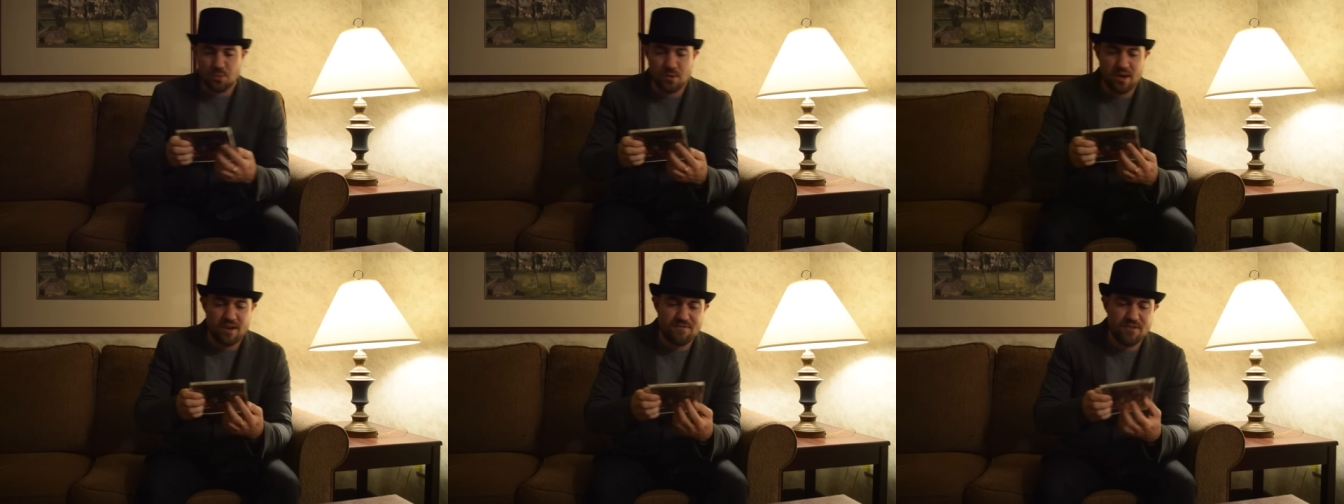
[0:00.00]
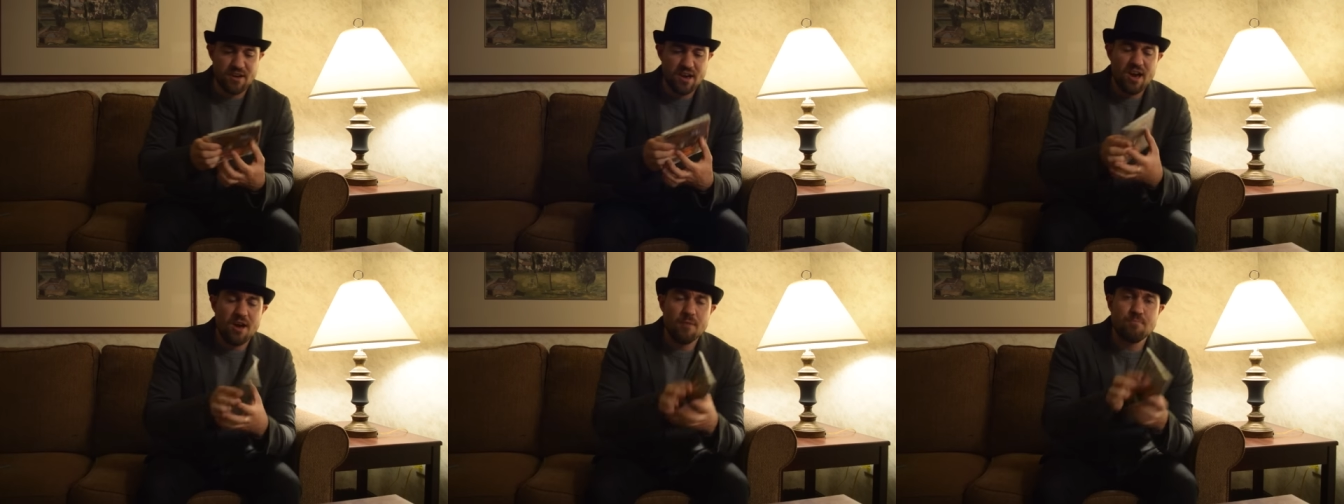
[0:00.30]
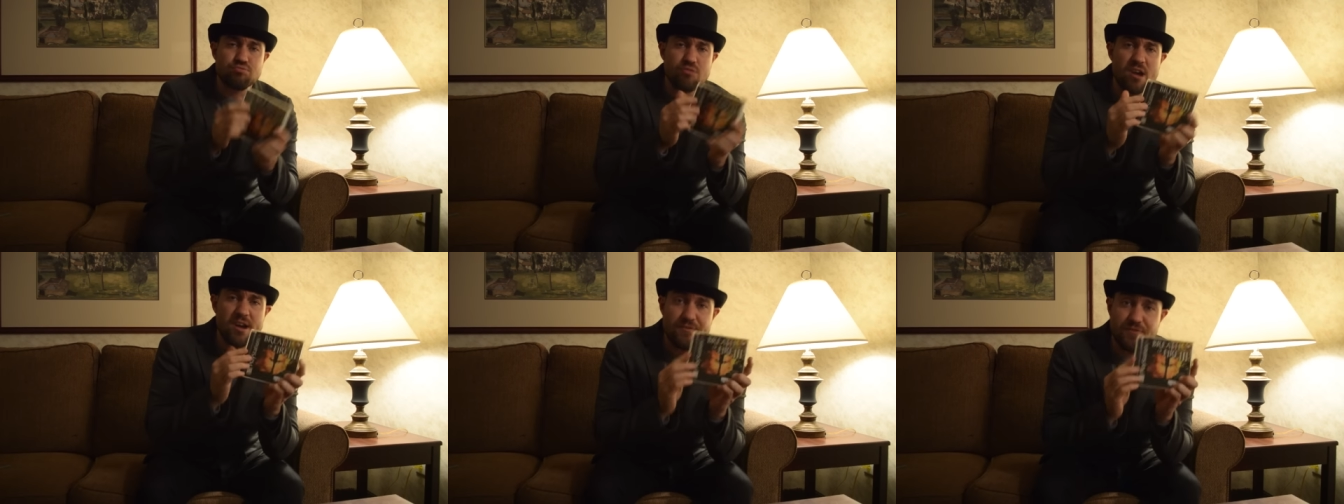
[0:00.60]
with
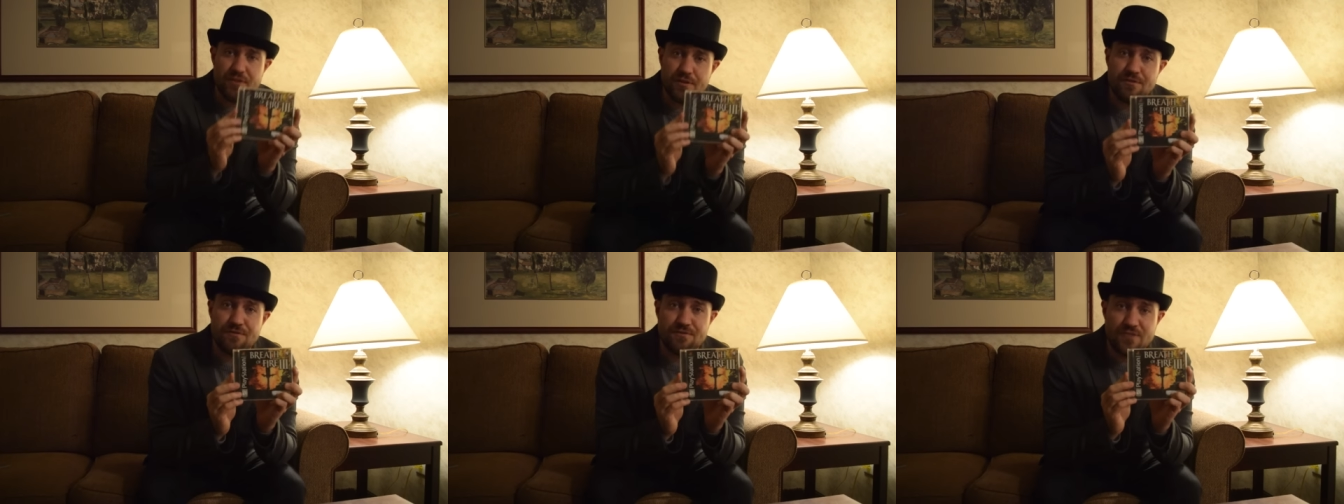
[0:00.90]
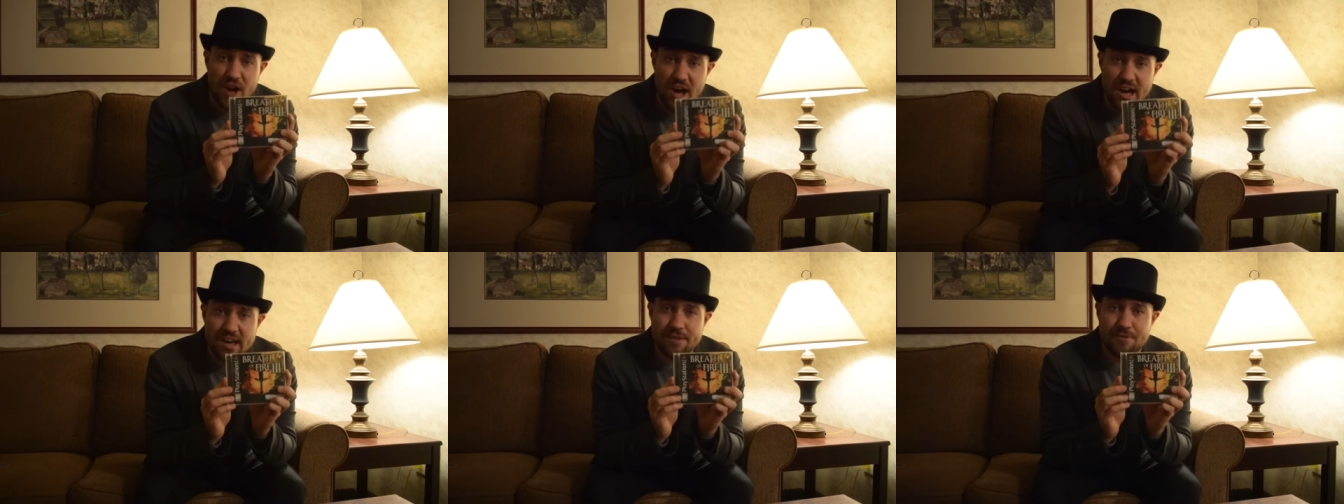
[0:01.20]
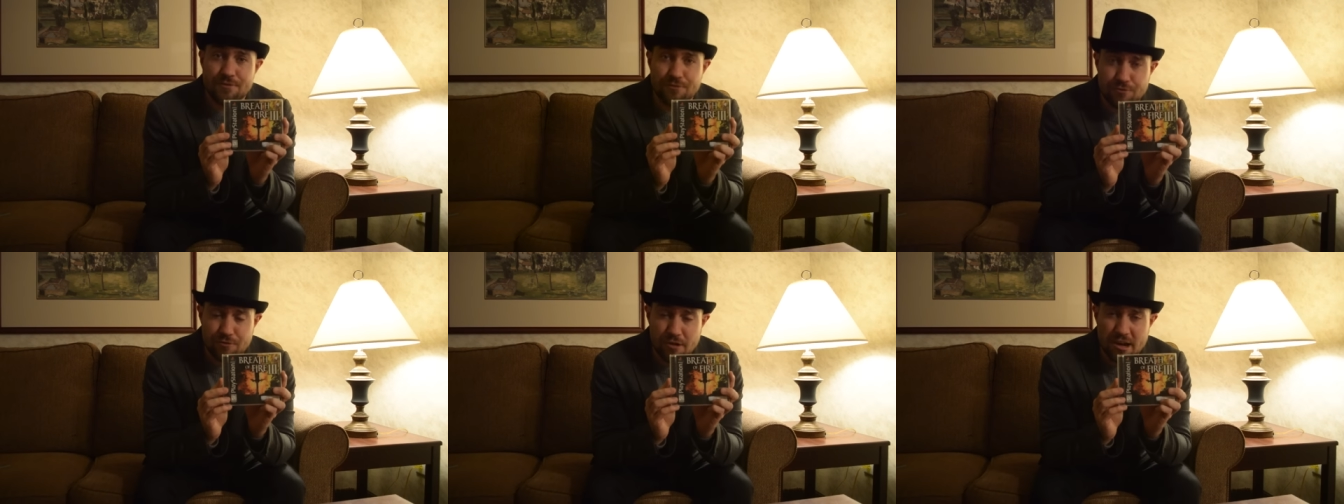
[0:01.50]
Breath of Fire
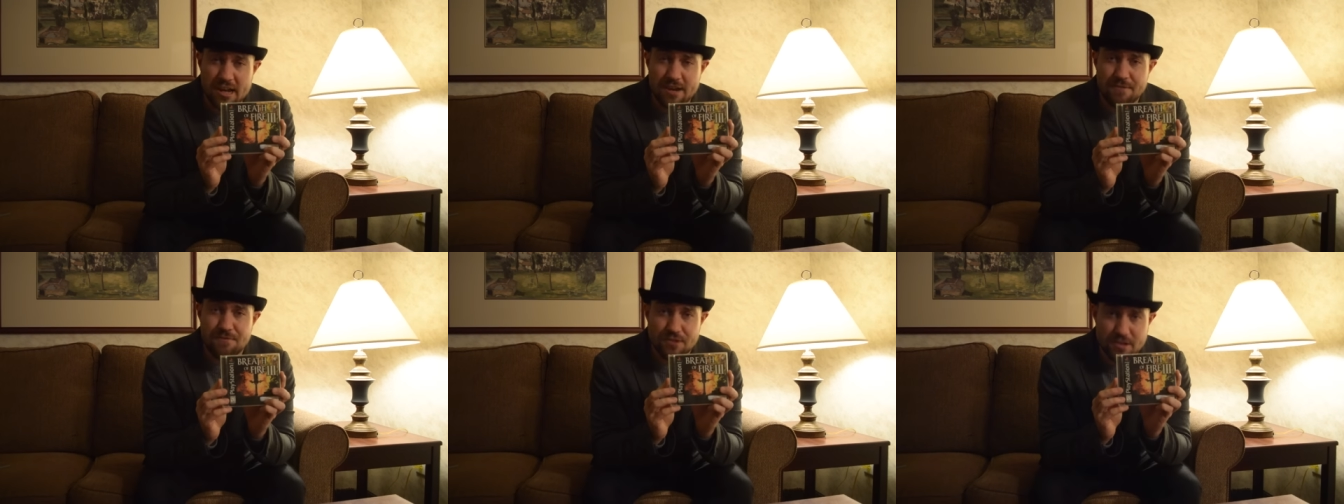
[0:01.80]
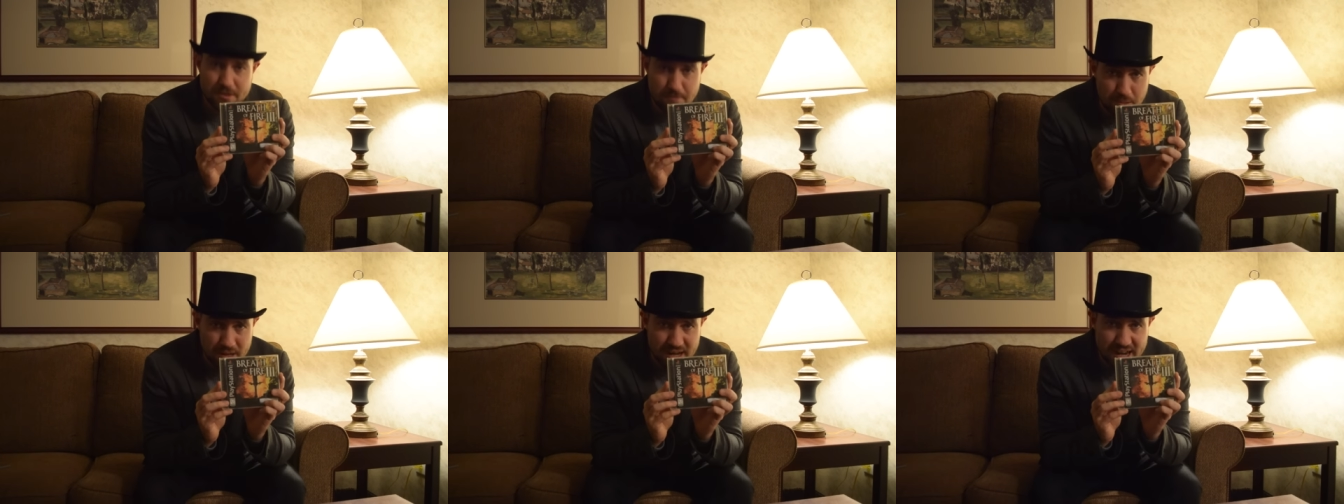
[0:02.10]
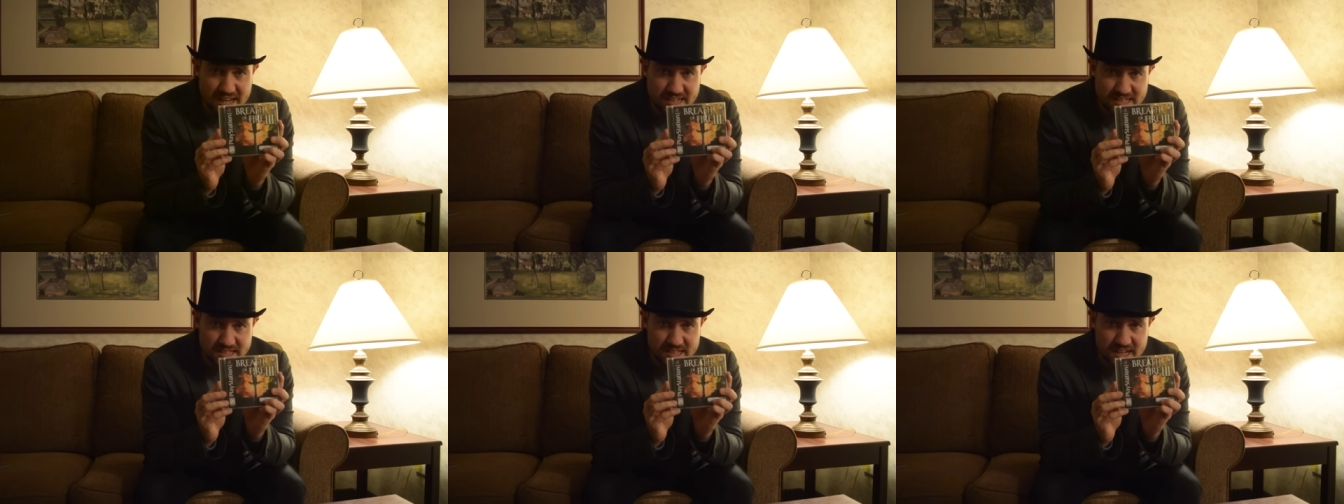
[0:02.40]
3 for the
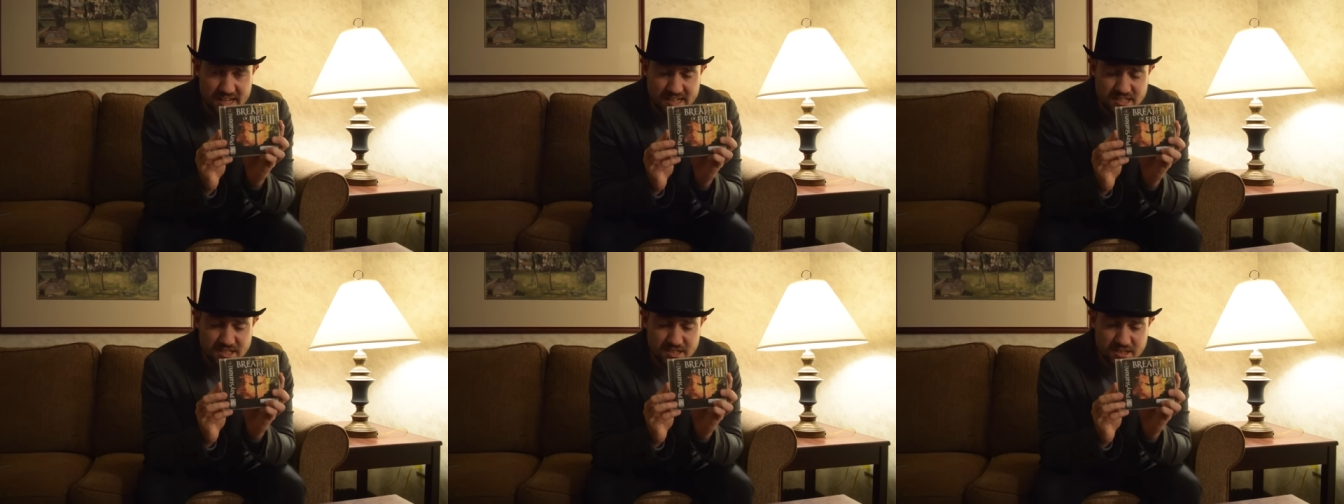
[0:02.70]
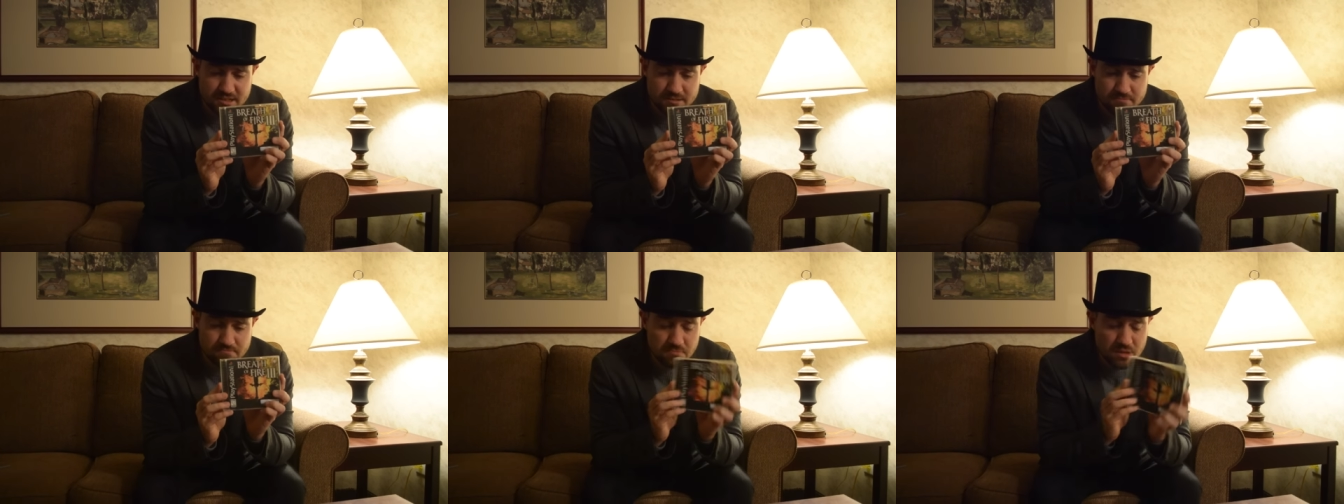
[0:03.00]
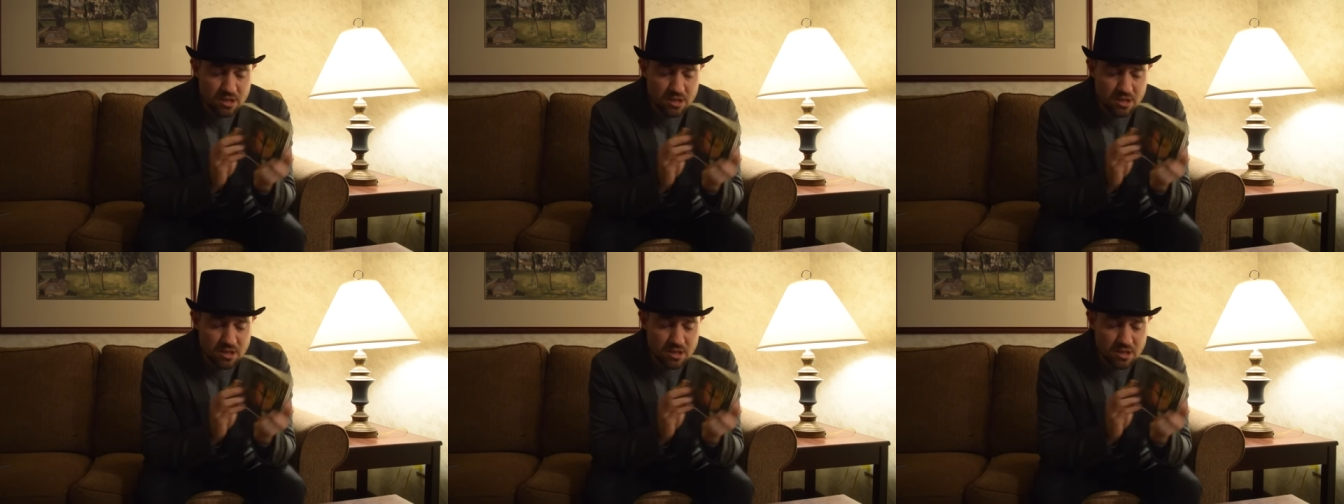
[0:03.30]
PlayStation.